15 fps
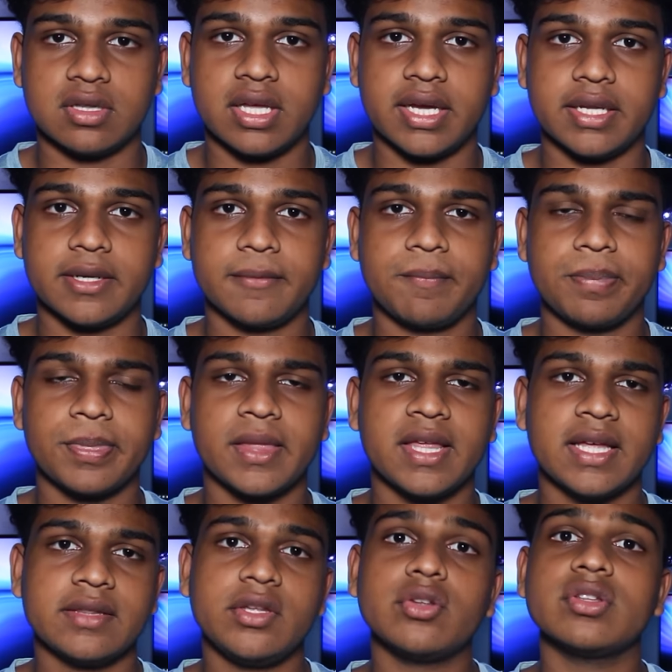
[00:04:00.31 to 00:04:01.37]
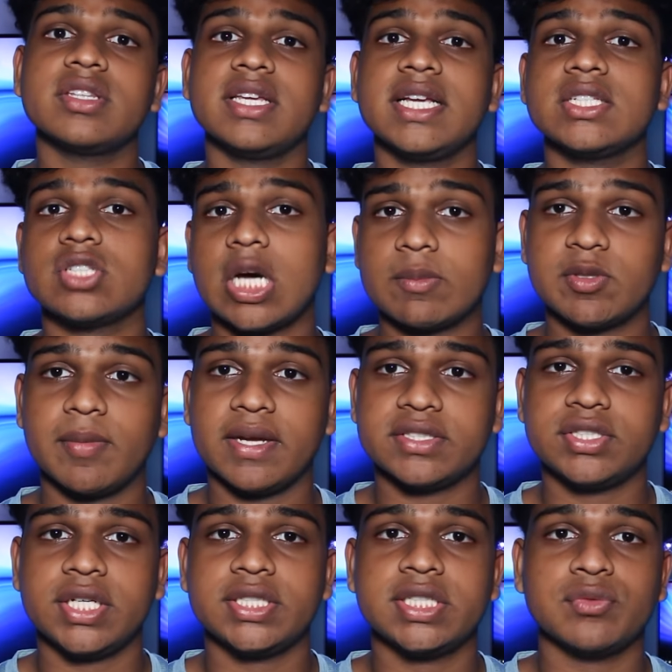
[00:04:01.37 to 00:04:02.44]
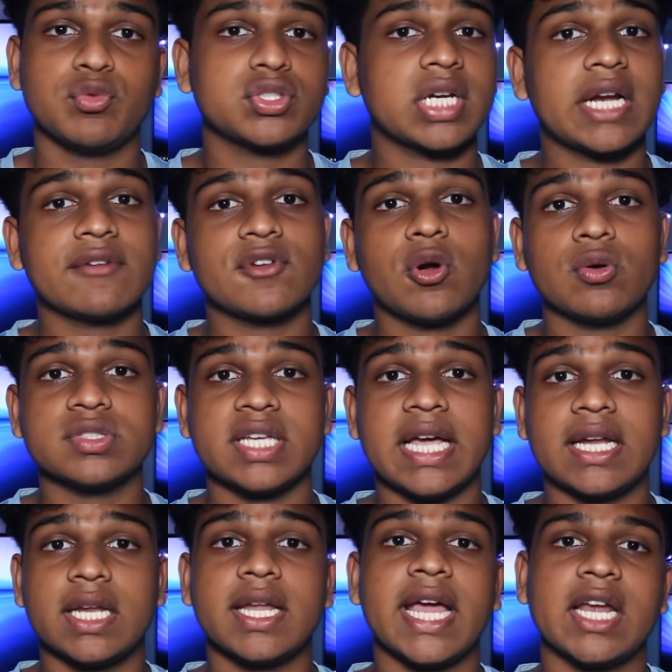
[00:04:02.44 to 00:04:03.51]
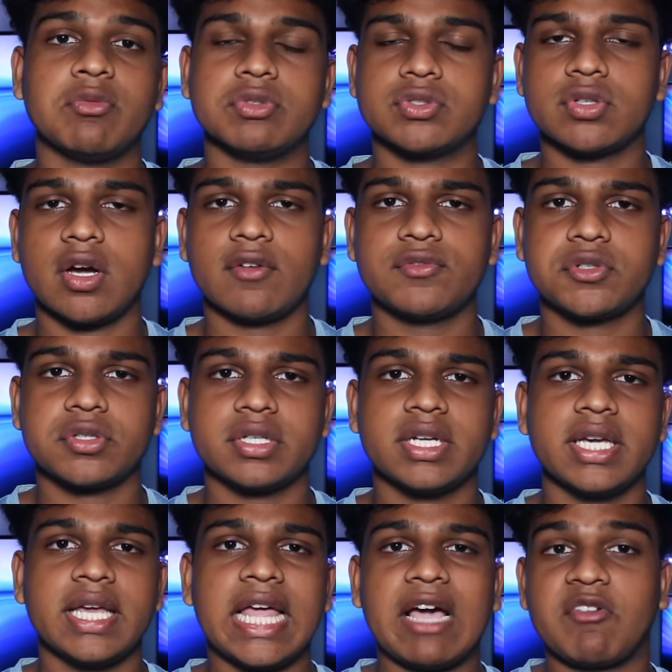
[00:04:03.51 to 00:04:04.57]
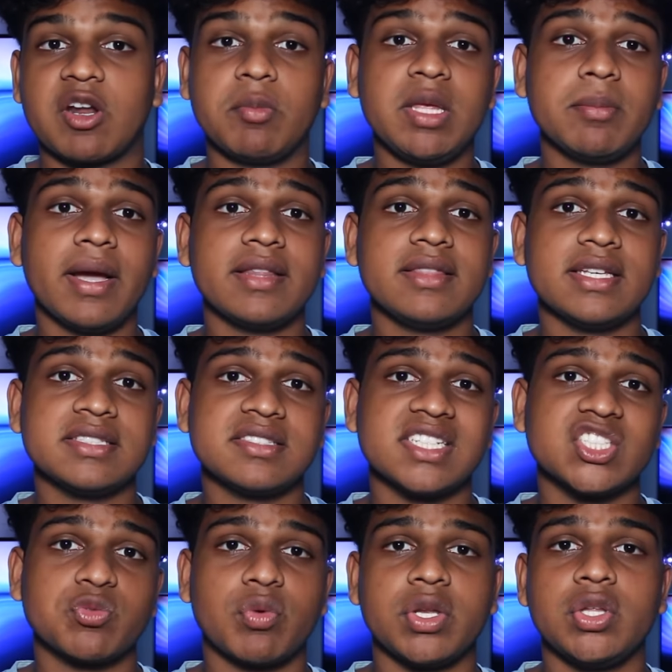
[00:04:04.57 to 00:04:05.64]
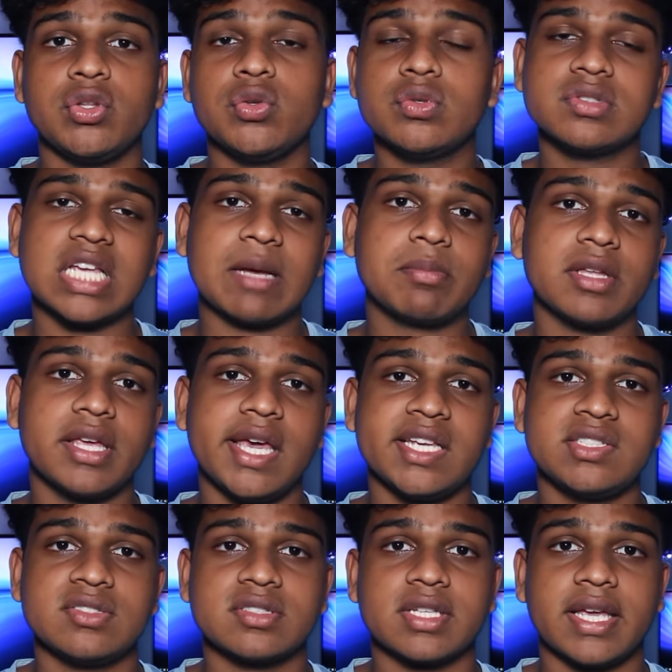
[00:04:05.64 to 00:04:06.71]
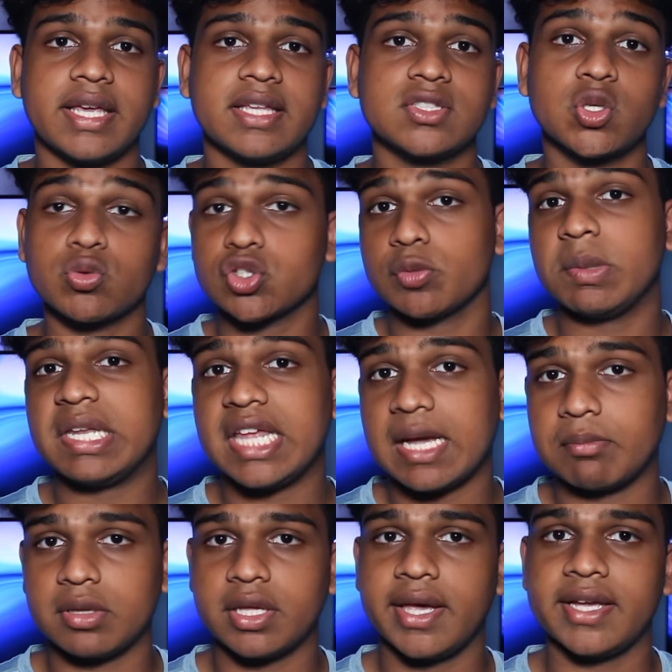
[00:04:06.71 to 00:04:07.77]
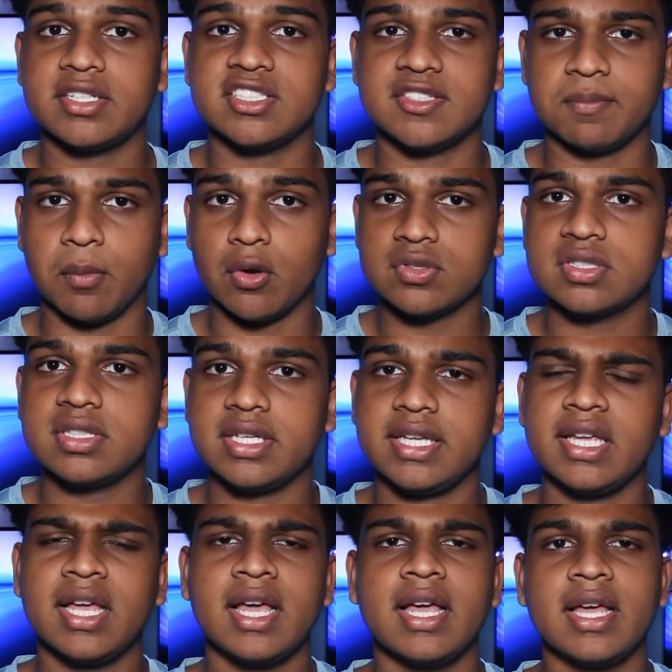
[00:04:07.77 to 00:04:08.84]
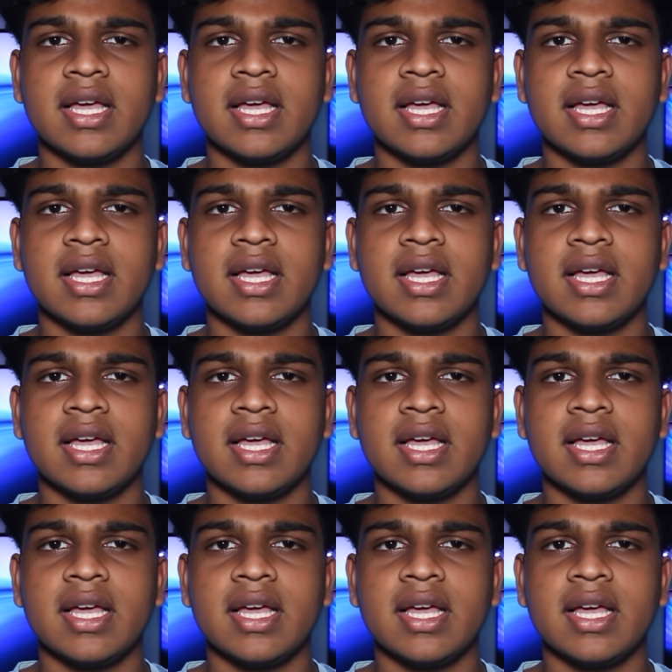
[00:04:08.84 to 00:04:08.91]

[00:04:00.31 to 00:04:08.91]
the line. The other thing is optimization, which kind of goes hand in hand with software. And what I mean by this is when you use applications like social media applications mostly,